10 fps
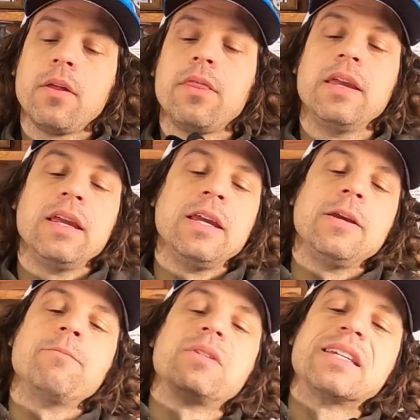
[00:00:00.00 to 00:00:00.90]

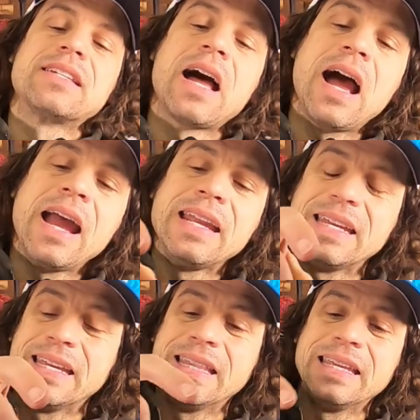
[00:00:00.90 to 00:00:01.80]
The design
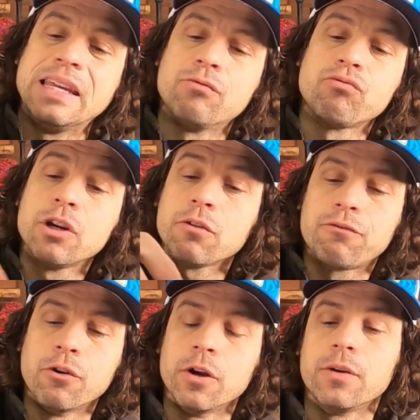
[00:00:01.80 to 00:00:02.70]
in the rear
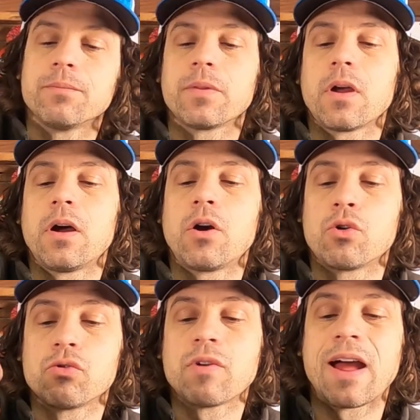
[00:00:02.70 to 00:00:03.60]
foot
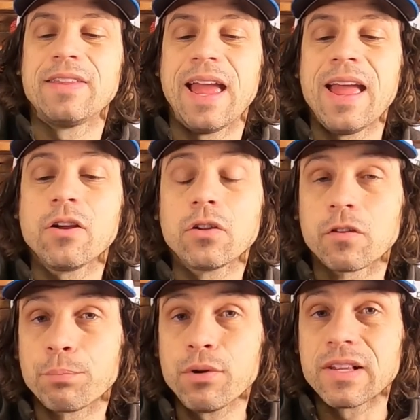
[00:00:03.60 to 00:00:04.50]
or around the ankle
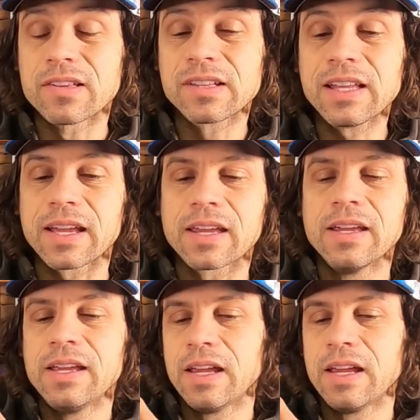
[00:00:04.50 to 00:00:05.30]
is pretty slick.